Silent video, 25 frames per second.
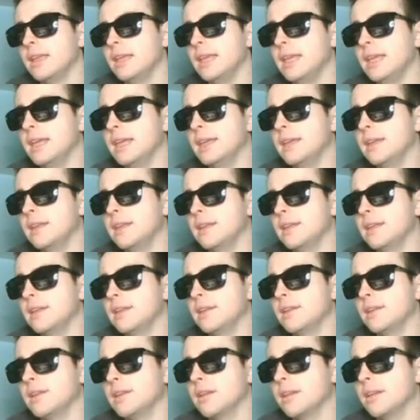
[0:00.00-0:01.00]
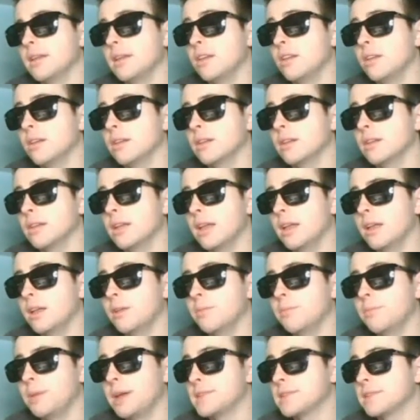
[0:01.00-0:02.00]
in
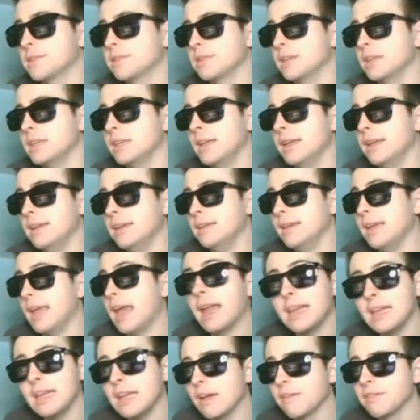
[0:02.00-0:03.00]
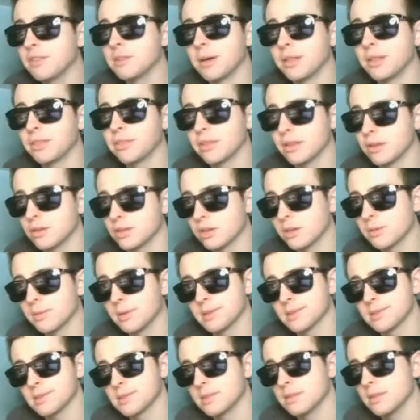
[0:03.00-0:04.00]
basically any of the monthly
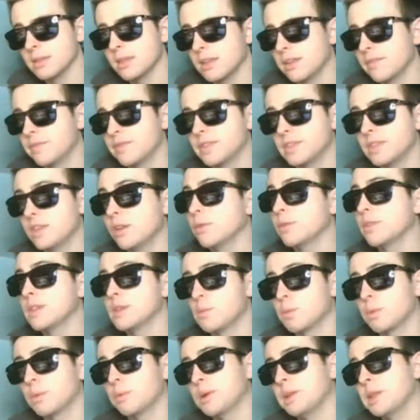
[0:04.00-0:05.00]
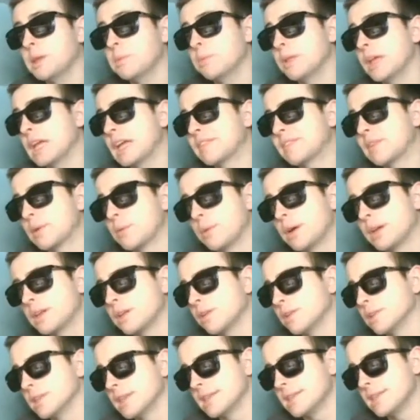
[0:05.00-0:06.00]
tournaments. We're really playing for one
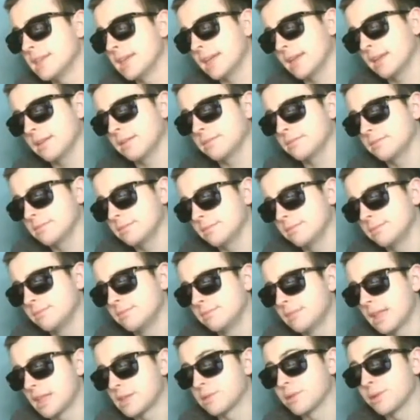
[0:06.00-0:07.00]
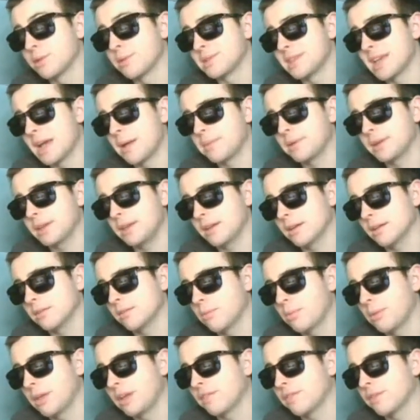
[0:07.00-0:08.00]
golden ticket. That's really what's happening here.
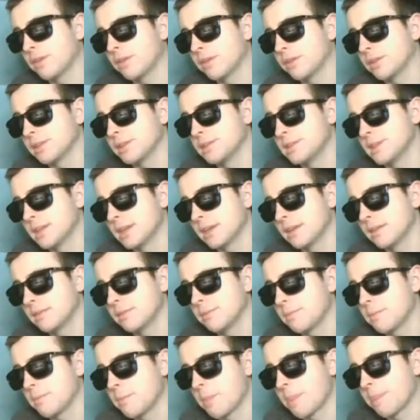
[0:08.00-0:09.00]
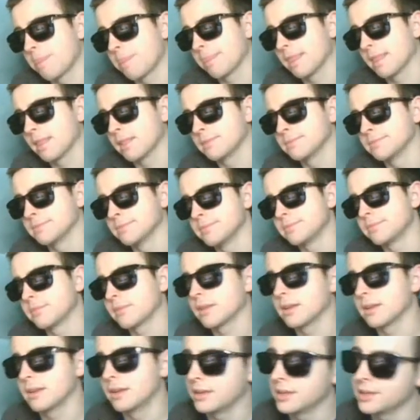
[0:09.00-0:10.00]
We're playing for a golden ticket.
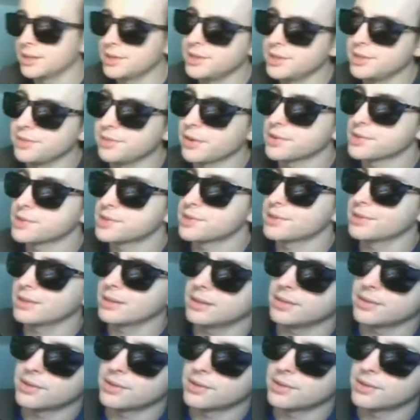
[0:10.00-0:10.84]
There's